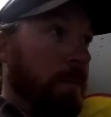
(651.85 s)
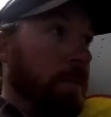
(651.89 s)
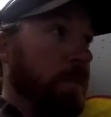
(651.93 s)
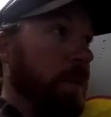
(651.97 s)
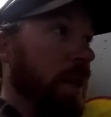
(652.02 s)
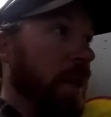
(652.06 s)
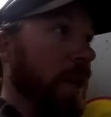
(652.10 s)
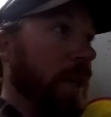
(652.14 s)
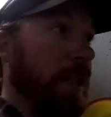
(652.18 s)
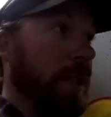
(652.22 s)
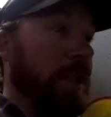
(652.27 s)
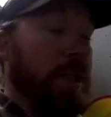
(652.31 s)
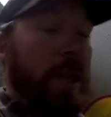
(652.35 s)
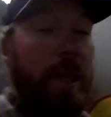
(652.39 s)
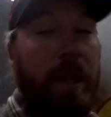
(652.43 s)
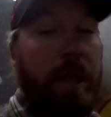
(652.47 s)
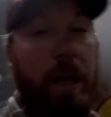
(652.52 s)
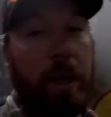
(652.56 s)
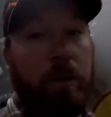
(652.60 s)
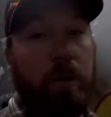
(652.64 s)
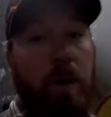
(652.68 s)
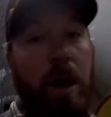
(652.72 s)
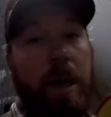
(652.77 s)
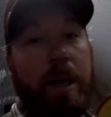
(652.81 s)
Like I said,
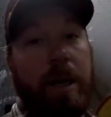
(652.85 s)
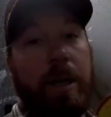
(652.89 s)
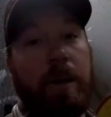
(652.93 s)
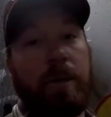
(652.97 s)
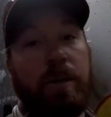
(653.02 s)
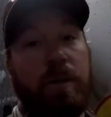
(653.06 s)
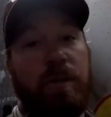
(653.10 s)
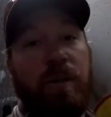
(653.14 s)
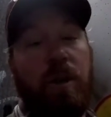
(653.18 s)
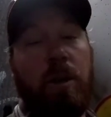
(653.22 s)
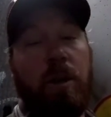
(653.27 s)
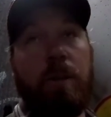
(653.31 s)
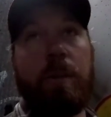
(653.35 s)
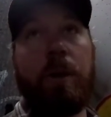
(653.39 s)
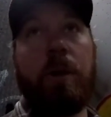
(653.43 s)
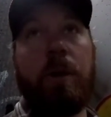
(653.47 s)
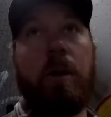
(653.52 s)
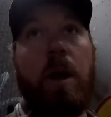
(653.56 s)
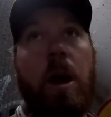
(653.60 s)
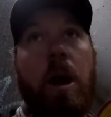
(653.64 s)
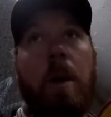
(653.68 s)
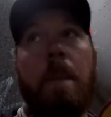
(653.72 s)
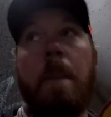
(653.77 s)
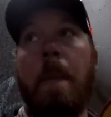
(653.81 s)
that crackhead was following me
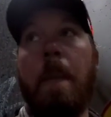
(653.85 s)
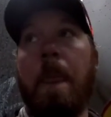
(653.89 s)
around.